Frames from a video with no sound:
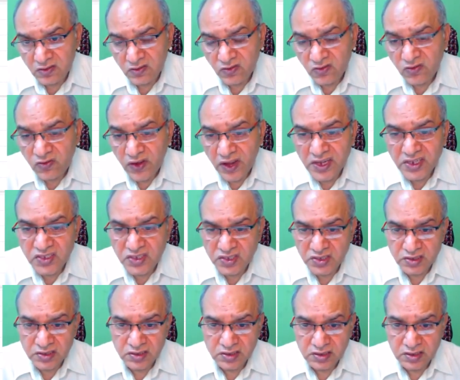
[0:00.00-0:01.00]

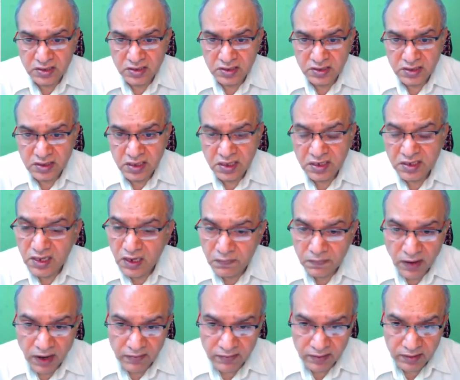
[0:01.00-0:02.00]
phase real
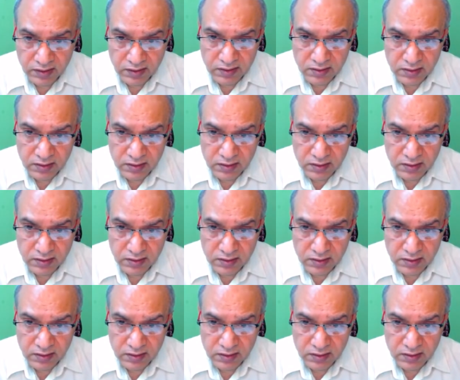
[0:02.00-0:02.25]
power.